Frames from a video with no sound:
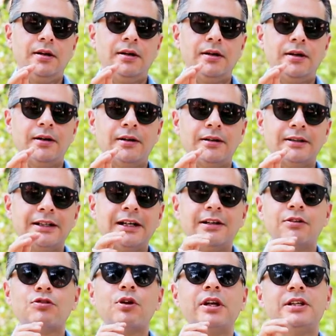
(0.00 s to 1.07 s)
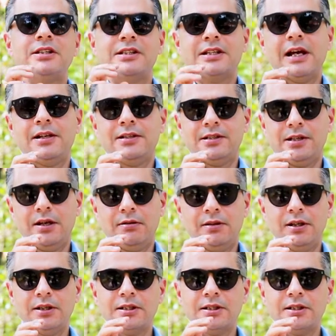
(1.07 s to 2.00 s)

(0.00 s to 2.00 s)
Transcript: that it really stands out.